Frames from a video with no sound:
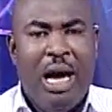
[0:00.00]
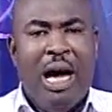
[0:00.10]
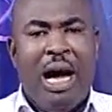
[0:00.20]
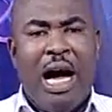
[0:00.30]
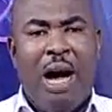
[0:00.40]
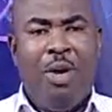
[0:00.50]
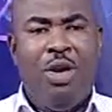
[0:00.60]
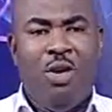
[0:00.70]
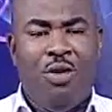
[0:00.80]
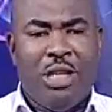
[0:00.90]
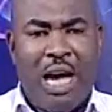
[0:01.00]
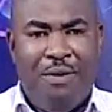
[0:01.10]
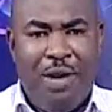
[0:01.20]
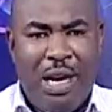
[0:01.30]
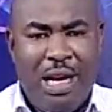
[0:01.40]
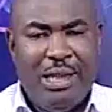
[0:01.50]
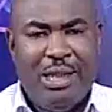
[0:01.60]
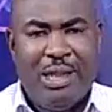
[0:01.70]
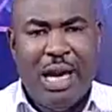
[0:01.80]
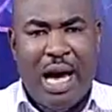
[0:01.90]
How many of us have learned
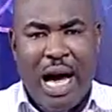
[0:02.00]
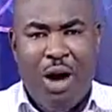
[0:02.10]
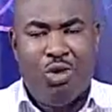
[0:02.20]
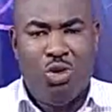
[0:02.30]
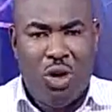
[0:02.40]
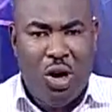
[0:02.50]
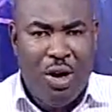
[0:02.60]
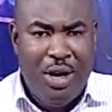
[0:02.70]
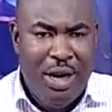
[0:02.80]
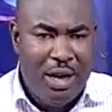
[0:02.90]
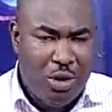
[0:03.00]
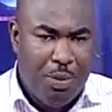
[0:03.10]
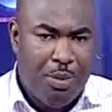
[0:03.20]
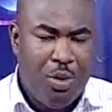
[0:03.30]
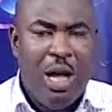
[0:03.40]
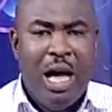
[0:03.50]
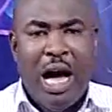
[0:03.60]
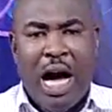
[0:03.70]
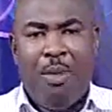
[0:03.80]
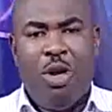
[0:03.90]
how to connect with people?
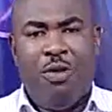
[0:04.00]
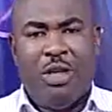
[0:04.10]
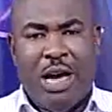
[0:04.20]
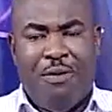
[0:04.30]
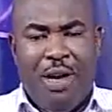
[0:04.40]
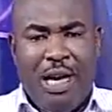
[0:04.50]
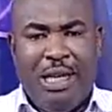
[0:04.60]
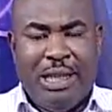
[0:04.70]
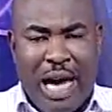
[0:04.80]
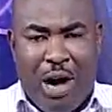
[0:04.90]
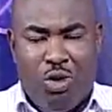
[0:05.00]
How many of us have learned how